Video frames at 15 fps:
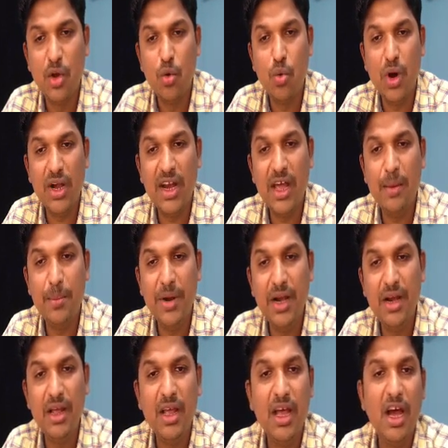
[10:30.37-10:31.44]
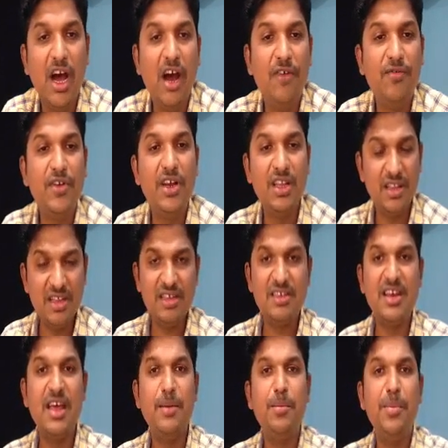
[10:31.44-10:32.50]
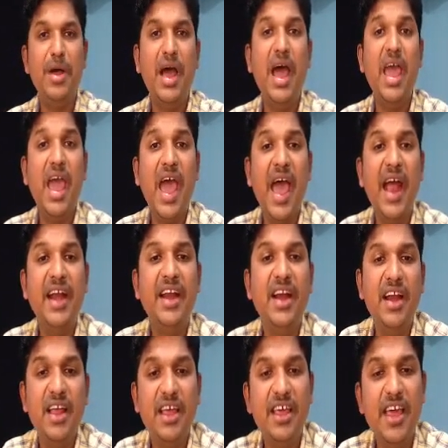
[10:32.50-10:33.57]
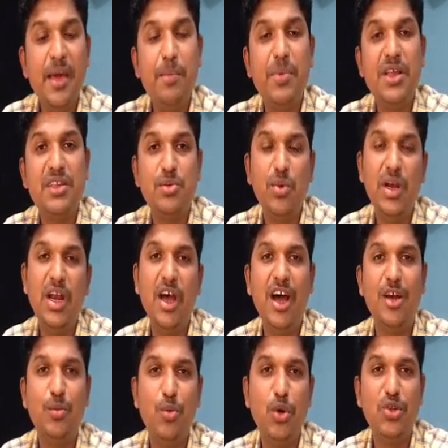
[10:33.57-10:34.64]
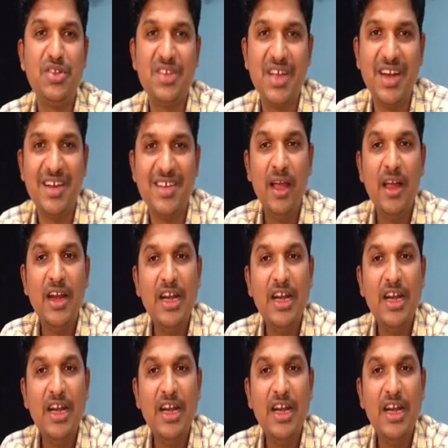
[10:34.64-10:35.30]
What happened? After this step, I added k plus 1 on both sides.